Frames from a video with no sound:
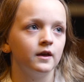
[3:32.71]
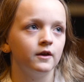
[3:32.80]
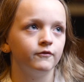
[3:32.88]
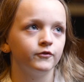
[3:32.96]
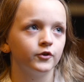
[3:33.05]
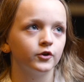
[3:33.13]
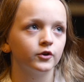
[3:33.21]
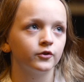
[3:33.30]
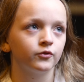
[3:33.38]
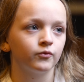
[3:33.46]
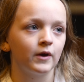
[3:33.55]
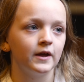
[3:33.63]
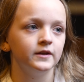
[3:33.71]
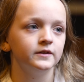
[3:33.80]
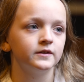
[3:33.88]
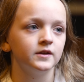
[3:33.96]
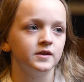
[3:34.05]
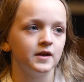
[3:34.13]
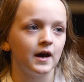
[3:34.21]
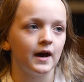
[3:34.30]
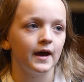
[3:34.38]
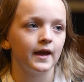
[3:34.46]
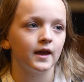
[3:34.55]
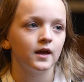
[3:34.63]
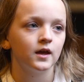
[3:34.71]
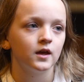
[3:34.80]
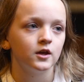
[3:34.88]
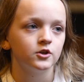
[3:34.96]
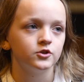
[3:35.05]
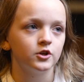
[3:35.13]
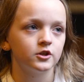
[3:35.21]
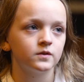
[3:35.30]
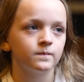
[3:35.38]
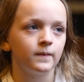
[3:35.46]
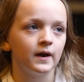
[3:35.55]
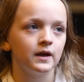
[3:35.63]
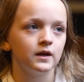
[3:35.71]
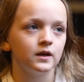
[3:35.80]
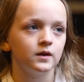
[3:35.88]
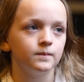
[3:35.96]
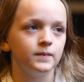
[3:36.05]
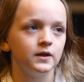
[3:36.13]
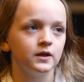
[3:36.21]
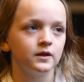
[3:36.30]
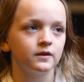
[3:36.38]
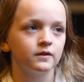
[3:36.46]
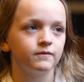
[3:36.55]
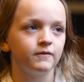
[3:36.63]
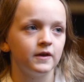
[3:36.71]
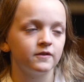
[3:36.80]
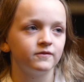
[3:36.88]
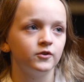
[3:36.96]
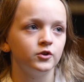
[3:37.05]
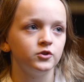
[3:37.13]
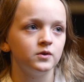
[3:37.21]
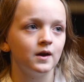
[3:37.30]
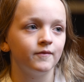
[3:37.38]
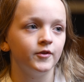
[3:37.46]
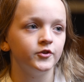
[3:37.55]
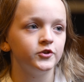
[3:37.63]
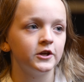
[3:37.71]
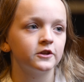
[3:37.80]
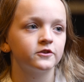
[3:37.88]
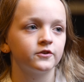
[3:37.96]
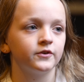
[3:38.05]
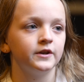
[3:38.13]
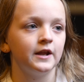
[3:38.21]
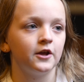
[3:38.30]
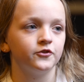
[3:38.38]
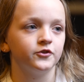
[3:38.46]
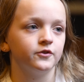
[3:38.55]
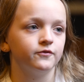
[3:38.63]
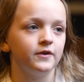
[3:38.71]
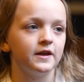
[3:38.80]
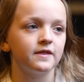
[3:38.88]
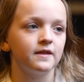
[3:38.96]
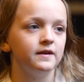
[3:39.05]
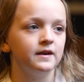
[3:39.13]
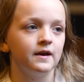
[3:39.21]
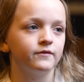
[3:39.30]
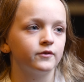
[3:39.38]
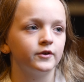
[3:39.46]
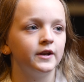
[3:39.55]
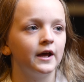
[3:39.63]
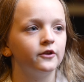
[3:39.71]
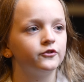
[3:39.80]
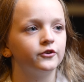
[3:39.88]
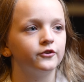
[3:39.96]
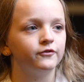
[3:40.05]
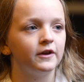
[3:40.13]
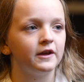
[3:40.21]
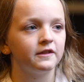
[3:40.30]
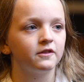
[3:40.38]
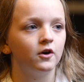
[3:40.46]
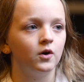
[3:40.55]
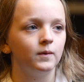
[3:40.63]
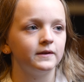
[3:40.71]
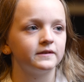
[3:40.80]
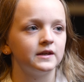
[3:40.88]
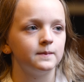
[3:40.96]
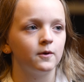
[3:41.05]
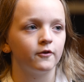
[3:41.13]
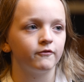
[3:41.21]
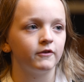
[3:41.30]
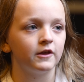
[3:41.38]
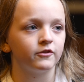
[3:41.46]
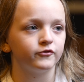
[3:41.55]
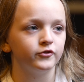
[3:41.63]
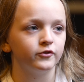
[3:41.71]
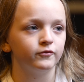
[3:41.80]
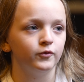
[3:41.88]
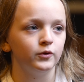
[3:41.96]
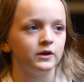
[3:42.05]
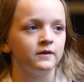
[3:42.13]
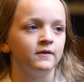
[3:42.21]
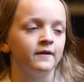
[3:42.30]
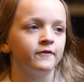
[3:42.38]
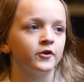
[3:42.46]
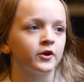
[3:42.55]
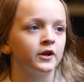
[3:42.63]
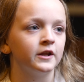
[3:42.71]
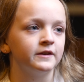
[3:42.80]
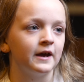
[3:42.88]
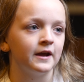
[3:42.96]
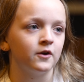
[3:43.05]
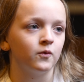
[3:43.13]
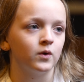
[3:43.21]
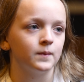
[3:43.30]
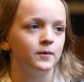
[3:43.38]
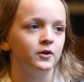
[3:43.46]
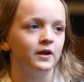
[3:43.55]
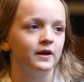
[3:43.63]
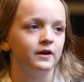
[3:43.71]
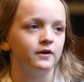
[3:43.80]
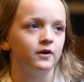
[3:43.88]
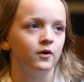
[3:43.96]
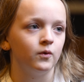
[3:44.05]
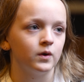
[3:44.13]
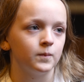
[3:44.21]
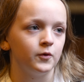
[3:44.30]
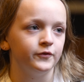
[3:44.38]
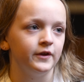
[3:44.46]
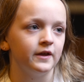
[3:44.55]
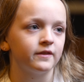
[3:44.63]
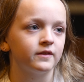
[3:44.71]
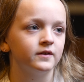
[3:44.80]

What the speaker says: If you're threatened to die just by being faithful and you have the chance to renounce your faith, never renounce your faith. Always keep your faith truthful, even if you're going to die a horrible death.